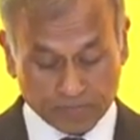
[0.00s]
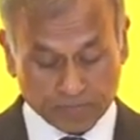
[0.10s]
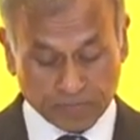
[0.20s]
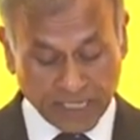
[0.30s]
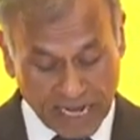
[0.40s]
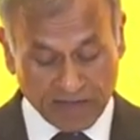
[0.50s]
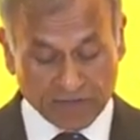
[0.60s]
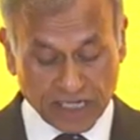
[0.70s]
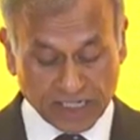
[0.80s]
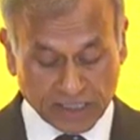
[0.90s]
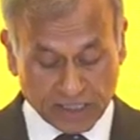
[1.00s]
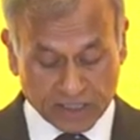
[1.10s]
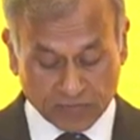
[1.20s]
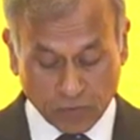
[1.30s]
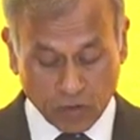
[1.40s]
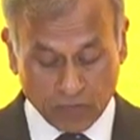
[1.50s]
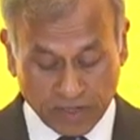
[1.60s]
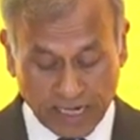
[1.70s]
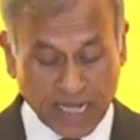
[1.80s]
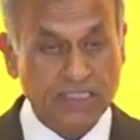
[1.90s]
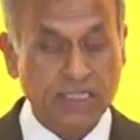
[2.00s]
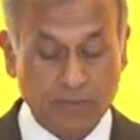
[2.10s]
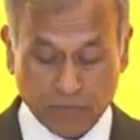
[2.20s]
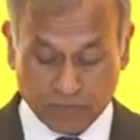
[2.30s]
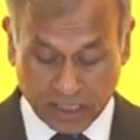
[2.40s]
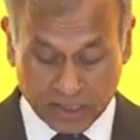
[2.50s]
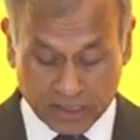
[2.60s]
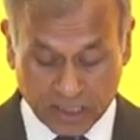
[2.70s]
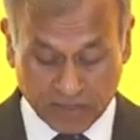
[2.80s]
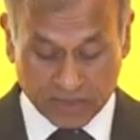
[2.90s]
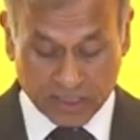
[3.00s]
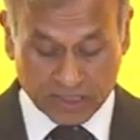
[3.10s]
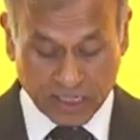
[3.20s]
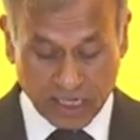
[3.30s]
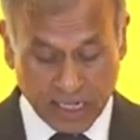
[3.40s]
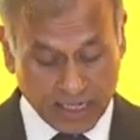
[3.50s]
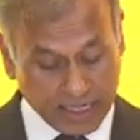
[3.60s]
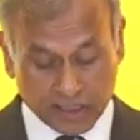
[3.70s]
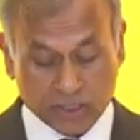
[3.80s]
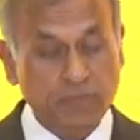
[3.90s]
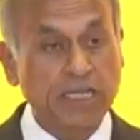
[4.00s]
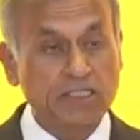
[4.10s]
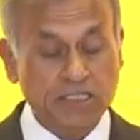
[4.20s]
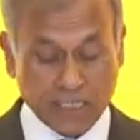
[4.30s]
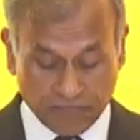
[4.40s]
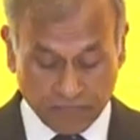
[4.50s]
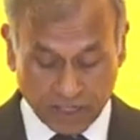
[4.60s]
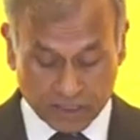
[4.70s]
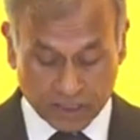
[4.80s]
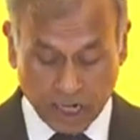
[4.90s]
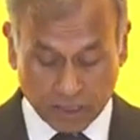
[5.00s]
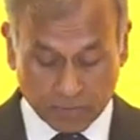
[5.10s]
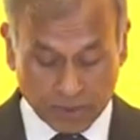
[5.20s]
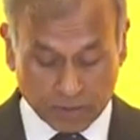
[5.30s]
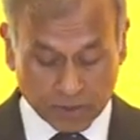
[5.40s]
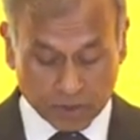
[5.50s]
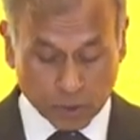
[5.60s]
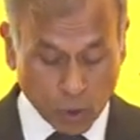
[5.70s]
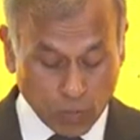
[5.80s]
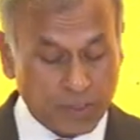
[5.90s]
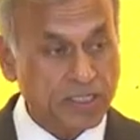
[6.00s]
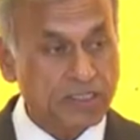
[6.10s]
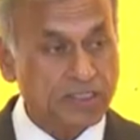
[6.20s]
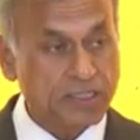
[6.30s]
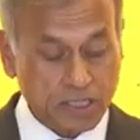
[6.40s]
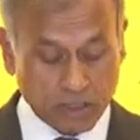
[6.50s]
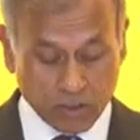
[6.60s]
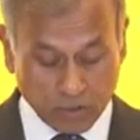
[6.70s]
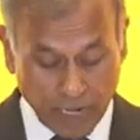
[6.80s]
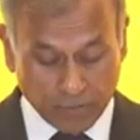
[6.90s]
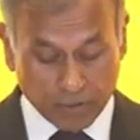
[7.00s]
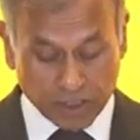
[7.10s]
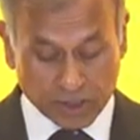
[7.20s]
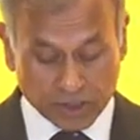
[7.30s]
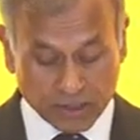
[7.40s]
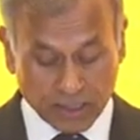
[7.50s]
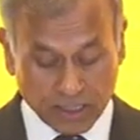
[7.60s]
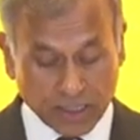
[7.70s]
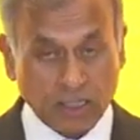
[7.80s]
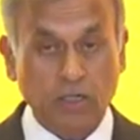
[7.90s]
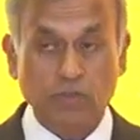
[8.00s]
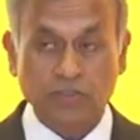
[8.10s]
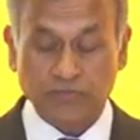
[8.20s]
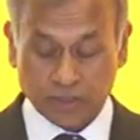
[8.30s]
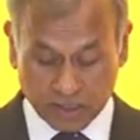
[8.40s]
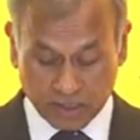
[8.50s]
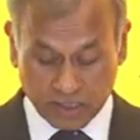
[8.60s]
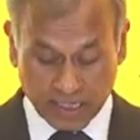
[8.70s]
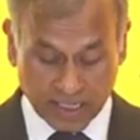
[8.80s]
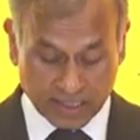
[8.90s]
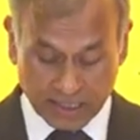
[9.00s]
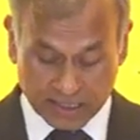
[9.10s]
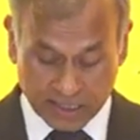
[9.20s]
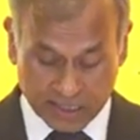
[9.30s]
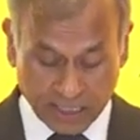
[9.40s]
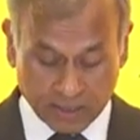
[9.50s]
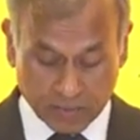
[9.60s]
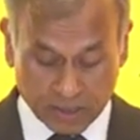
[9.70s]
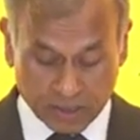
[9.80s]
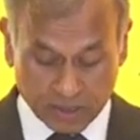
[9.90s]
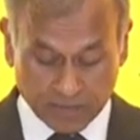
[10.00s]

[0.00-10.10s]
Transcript: In navigating this evolving landscape of trade and services, let us remain steadfast in our commitment to openness, collaboration, inclusivity, and sustainability.